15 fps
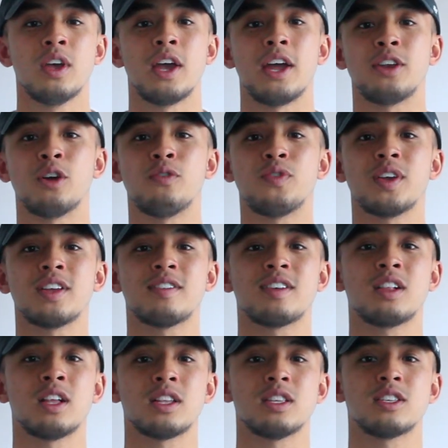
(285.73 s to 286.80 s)
and don't forget to
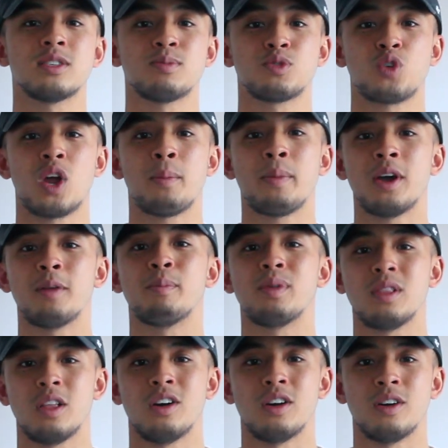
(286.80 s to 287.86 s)
click the subscribe button
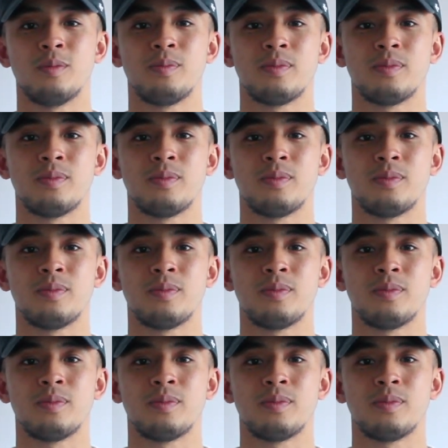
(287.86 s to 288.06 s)
below.